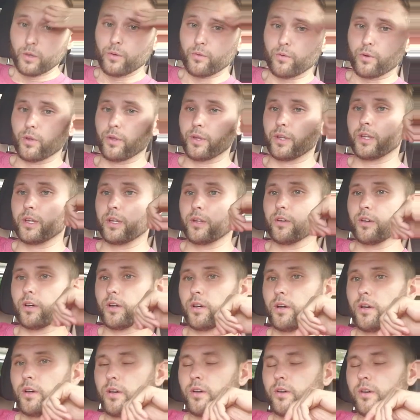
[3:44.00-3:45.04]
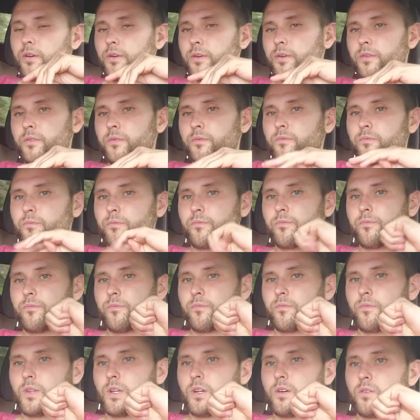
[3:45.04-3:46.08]
really need to,
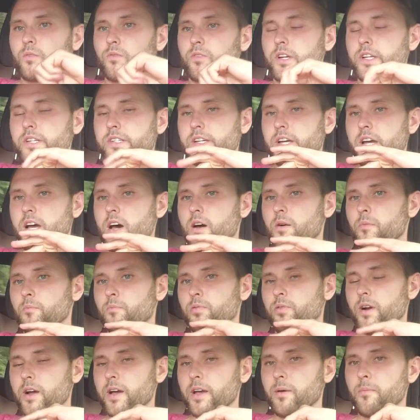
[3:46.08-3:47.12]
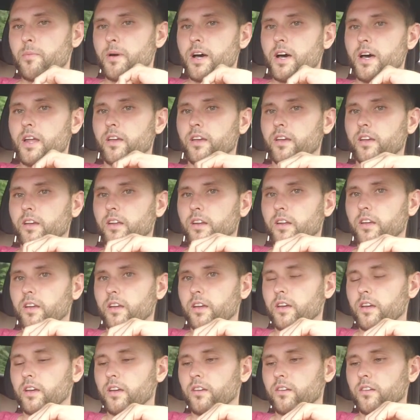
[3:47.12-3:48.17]
you know, reach out and pray about it,
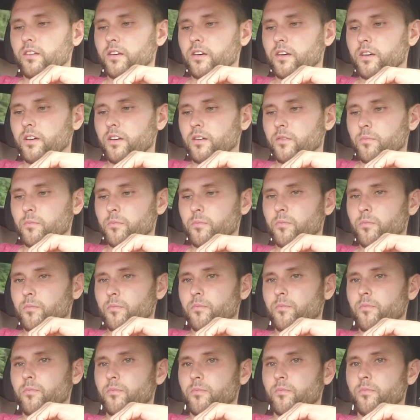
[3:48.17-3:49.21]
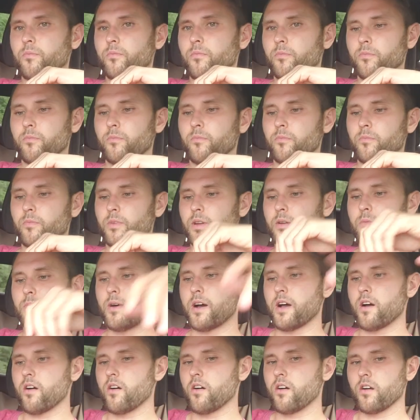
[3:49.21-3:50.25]
and. Um,
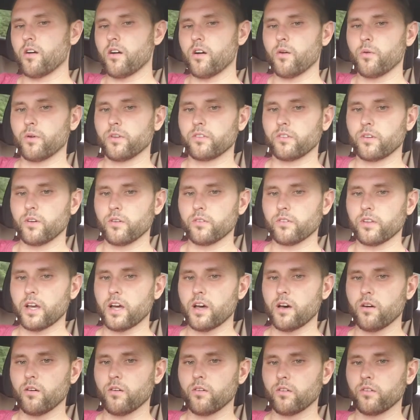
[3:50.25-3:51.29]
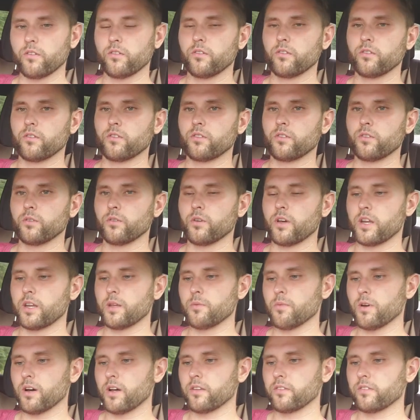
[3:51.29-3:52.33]
my heart always goes out to
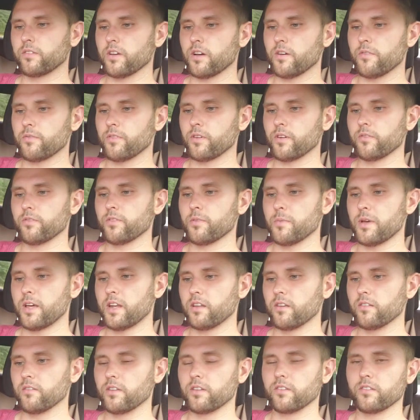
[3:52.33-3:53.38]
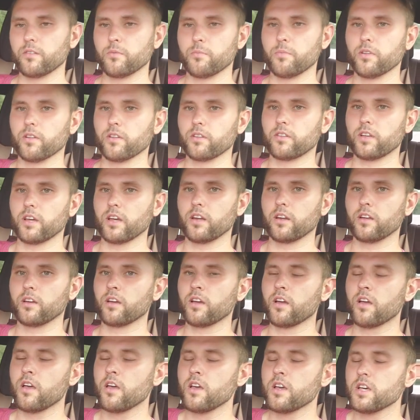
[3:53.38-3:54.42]
anybody suffering from any of these
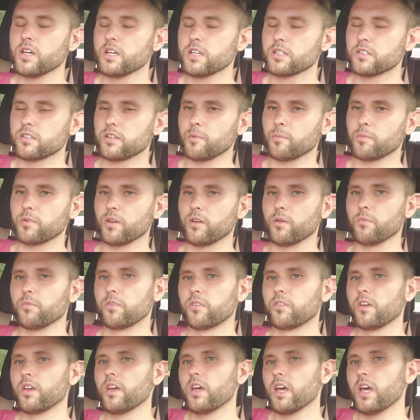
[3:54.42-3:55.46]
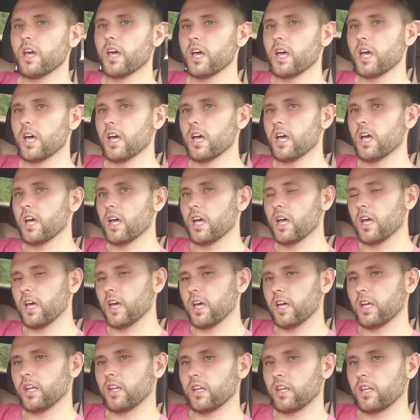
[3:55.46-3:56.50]
debilitating symptoms.
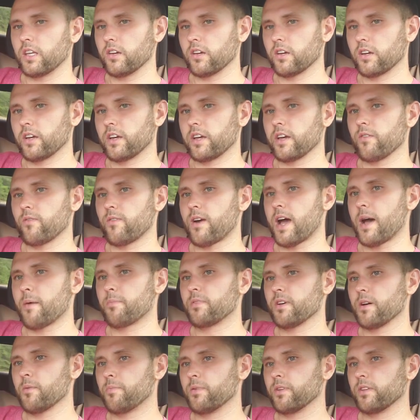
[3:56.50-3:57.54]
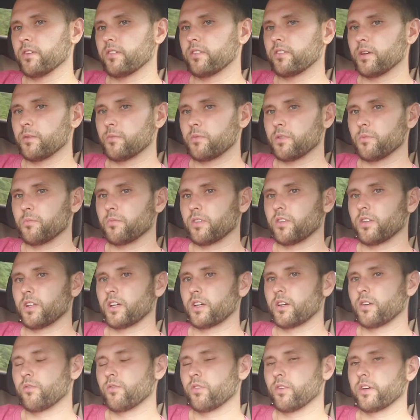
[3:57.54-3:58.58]
And that you can get wrapped up in the symptoms and they
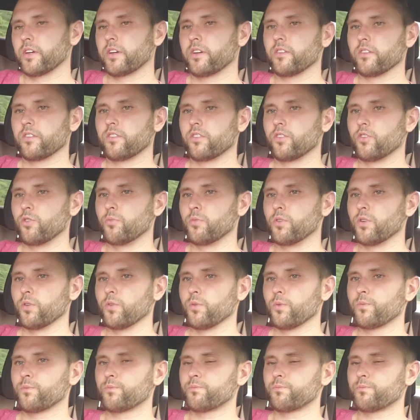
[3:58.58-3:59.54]
can really consume you.